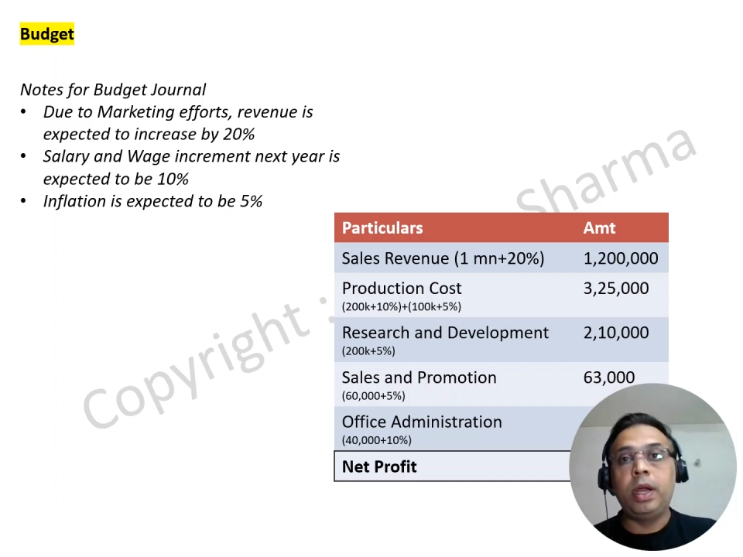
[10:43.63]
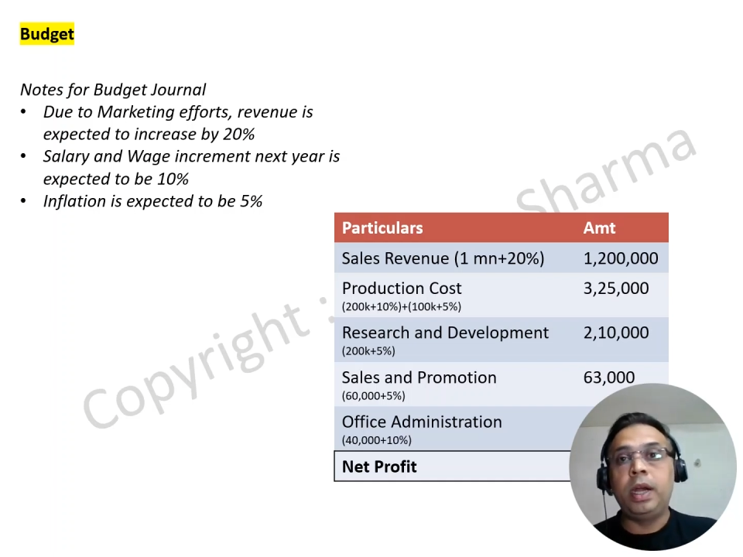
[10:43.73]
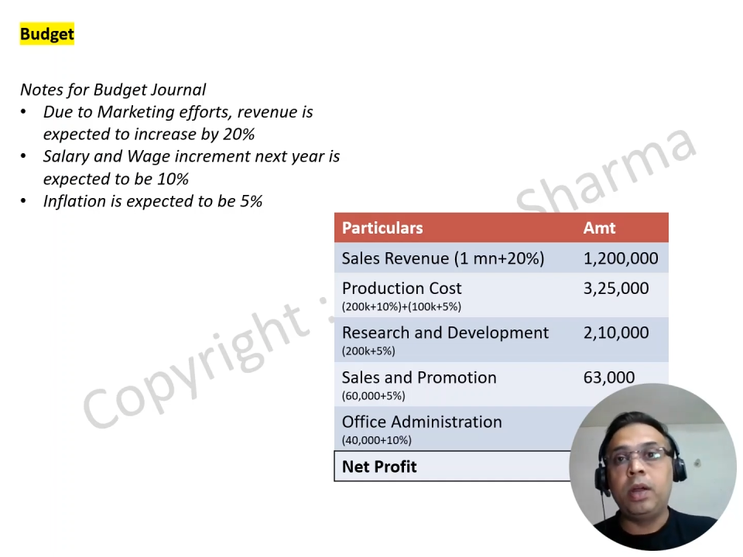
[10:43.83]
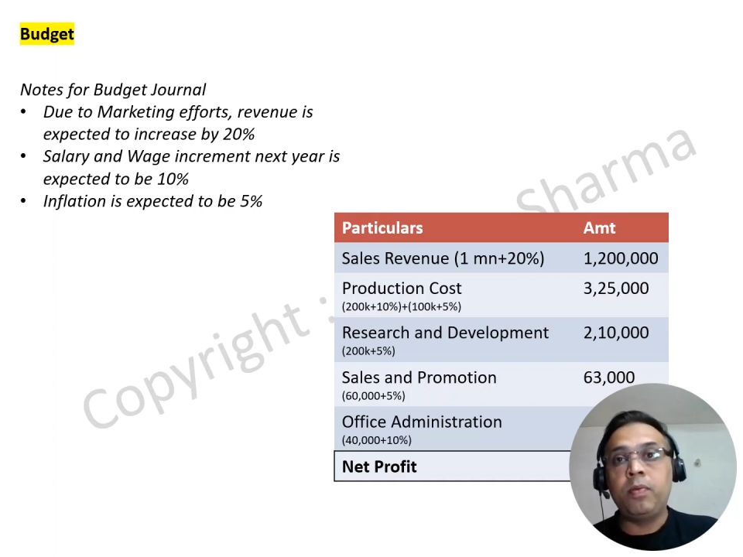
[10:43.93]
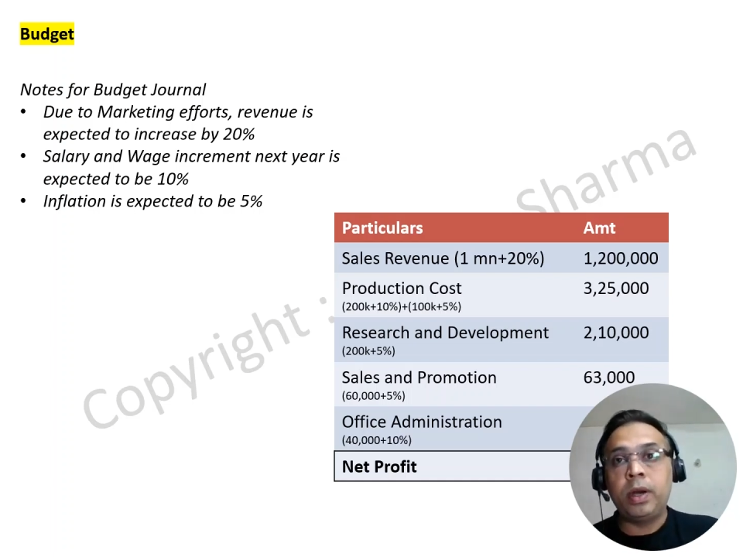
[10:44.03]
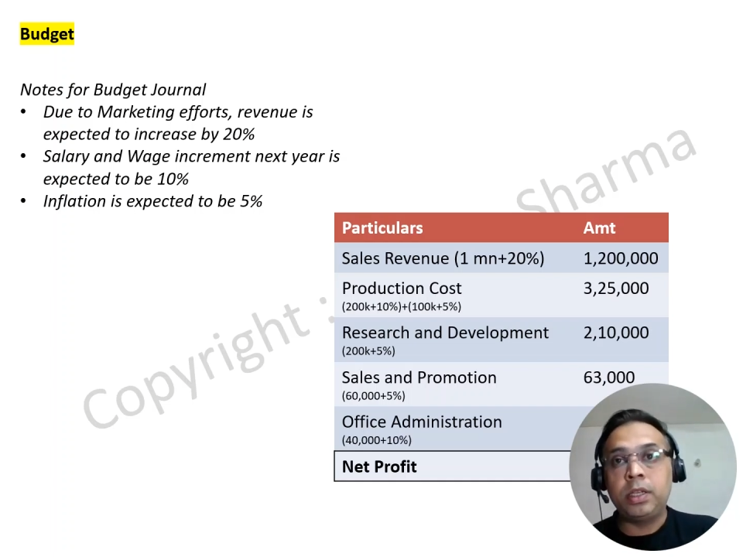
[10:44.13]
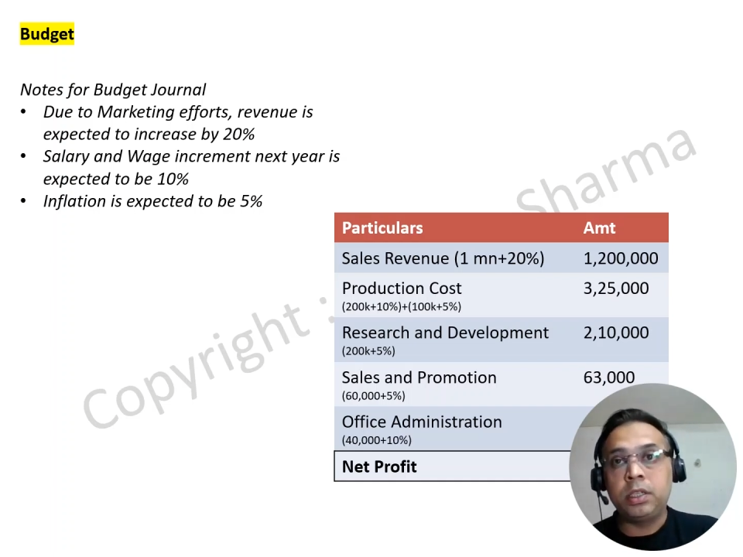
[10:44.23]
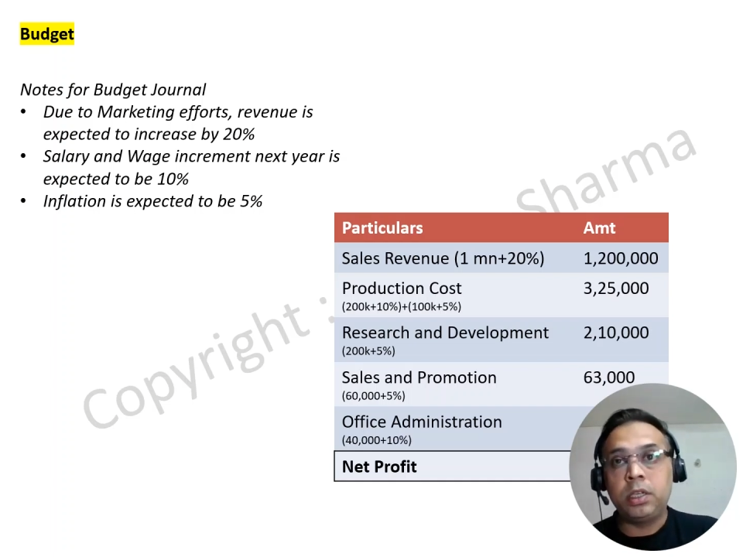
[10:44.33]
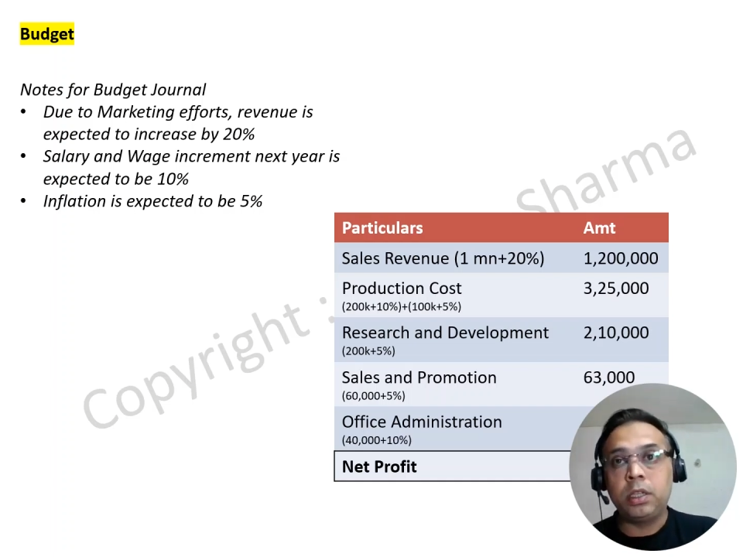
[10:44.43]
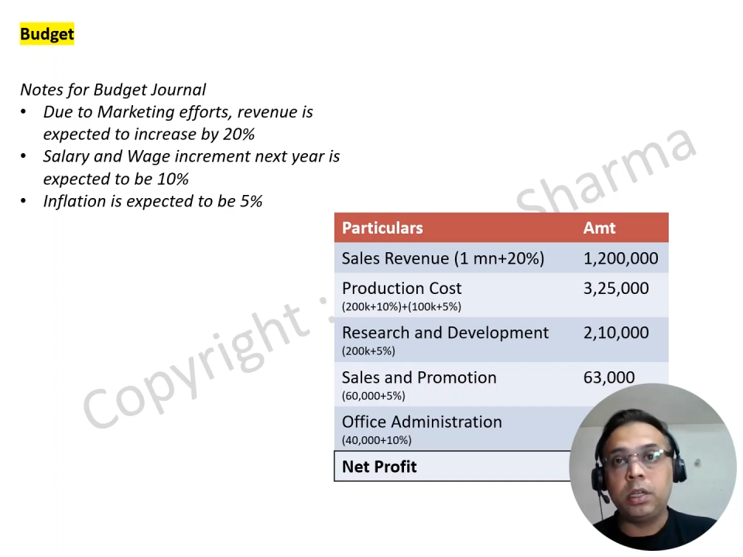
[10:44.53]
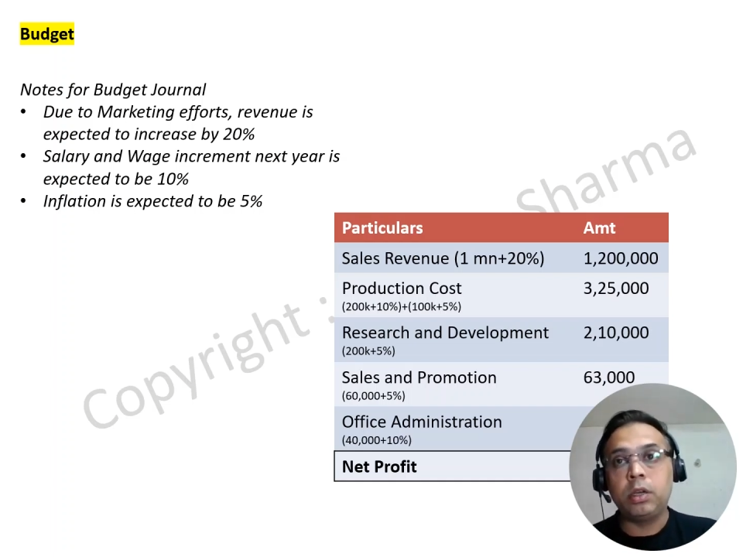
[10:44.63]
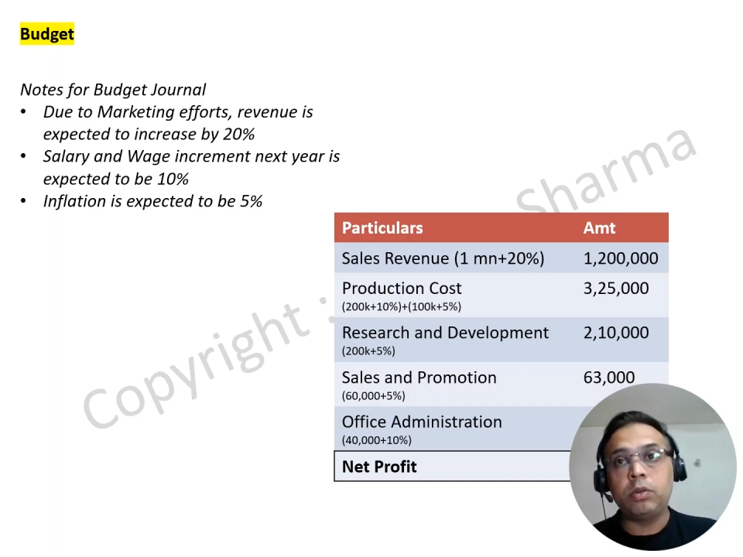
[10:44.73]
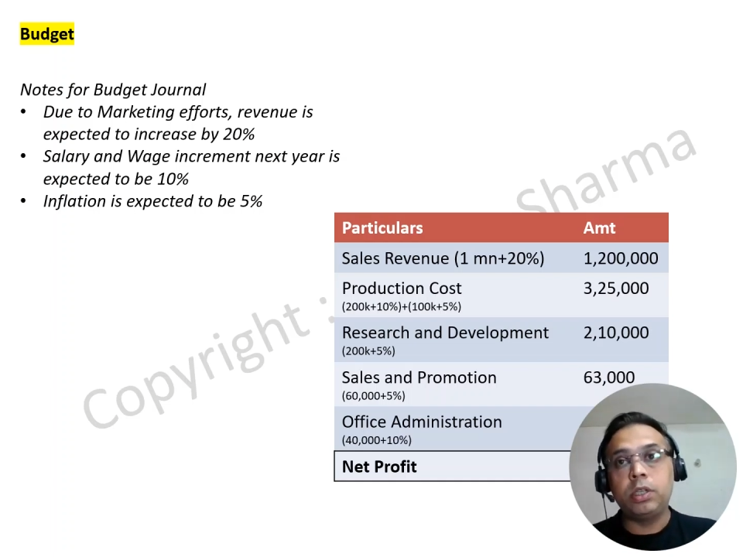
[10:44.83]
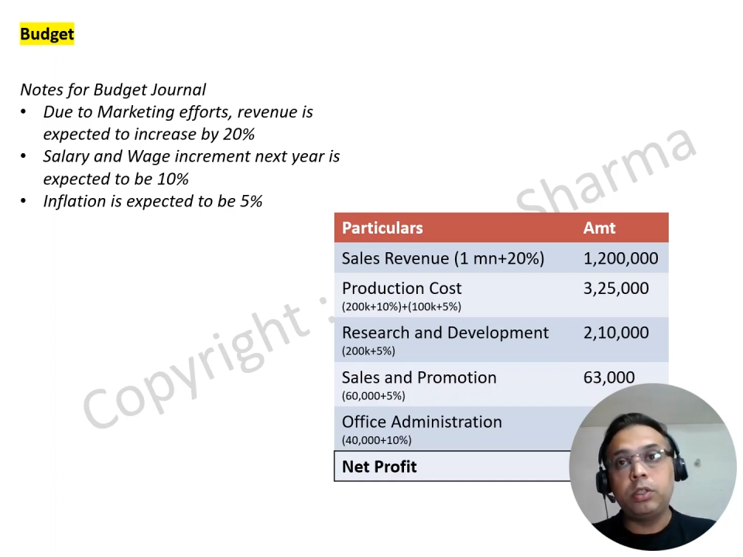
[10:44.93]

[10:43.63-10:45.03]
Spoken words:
end up at 63,000.